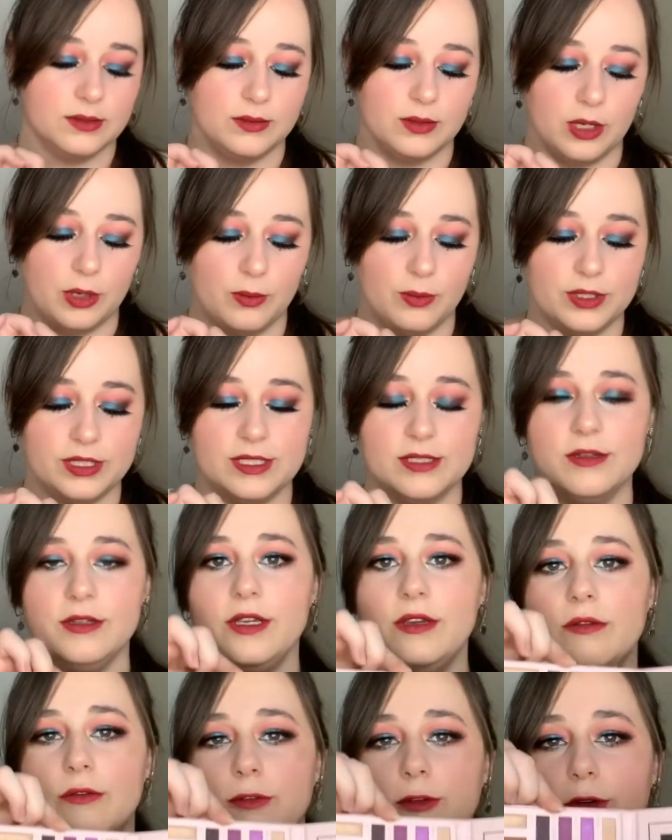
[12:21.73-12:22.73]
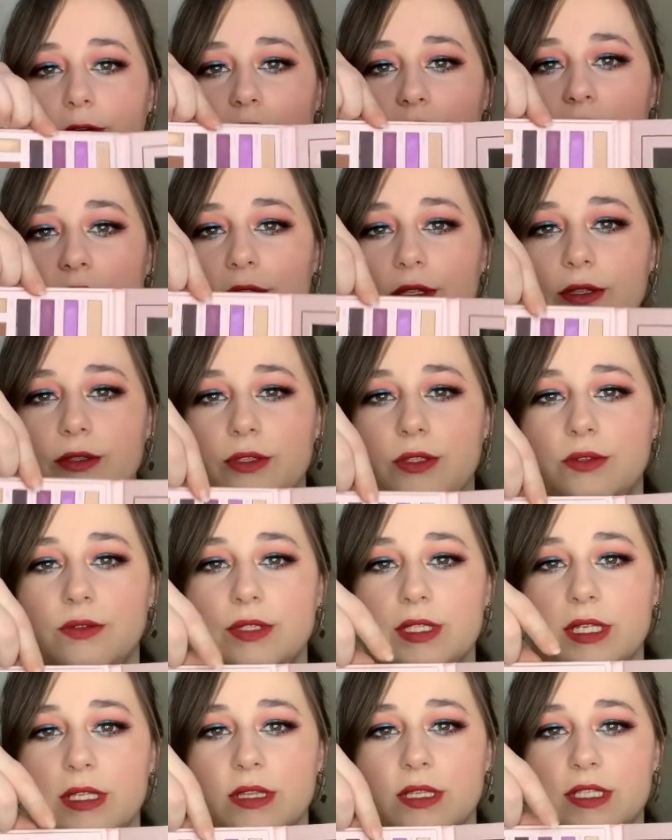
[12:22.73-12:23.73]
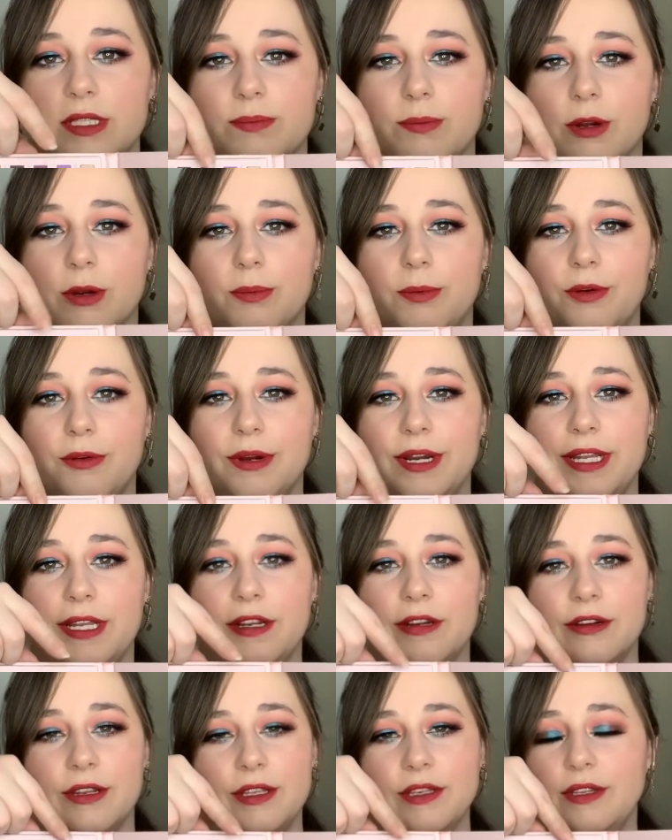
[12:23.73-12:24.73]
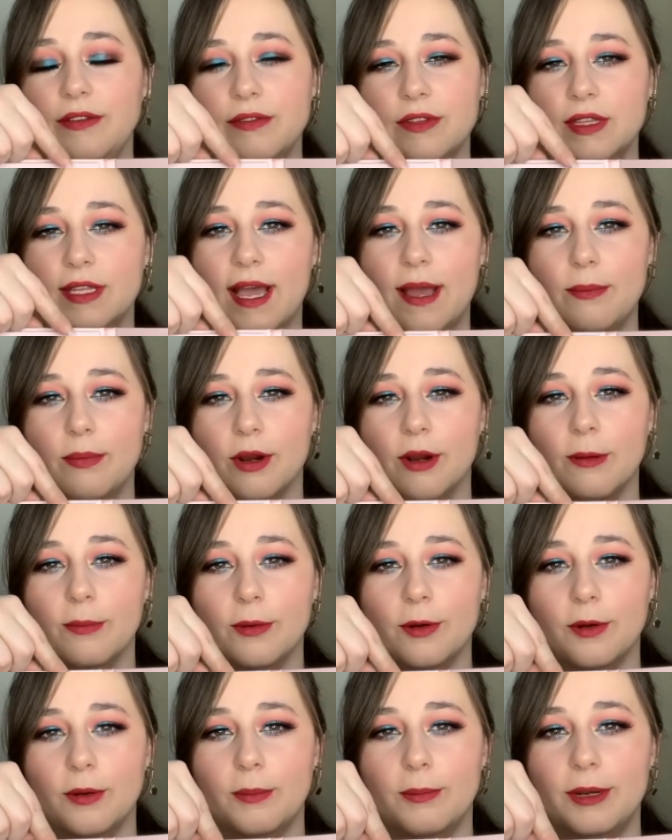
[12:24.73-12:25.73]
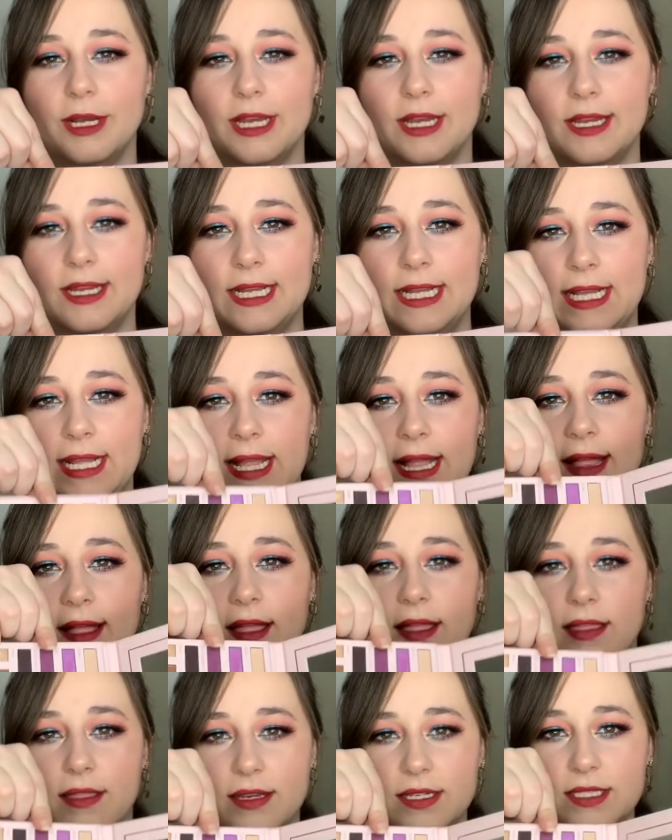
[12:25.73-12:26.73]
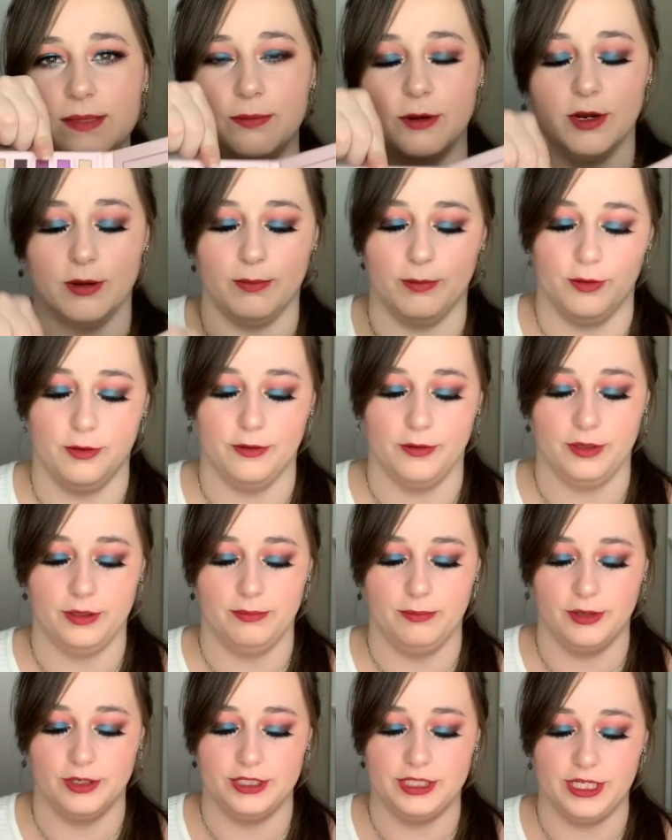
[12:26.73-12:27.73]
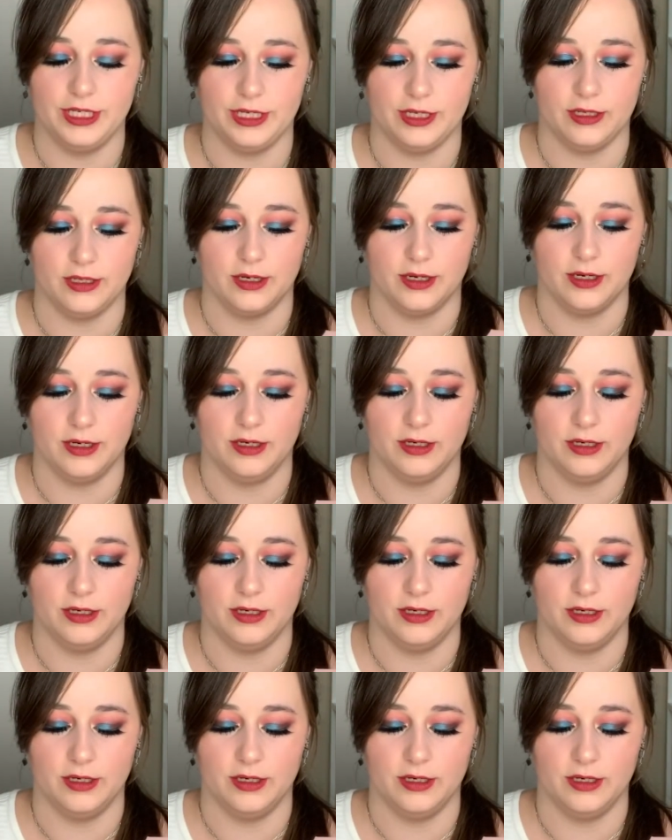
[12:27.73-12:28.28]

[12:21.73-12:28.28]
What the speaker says: was looking forward to using this purple right here, and even that purple, but this purple in particular,